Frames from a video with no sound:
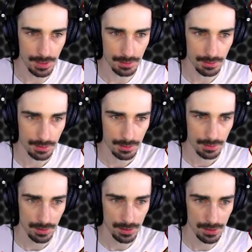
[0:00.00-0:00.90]
that...
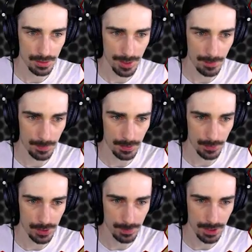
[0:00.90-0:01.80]
You think this will help?
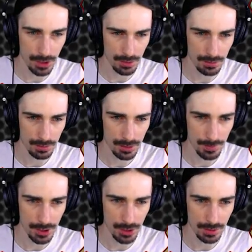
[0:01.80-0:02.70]
Will this be good? Will this
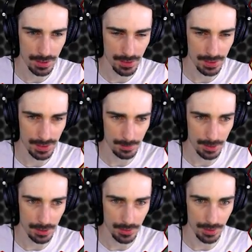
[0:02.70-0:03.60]
be a good thing? I think that'll be
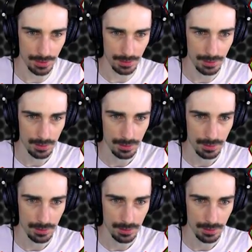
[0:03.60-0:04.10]
a good thing.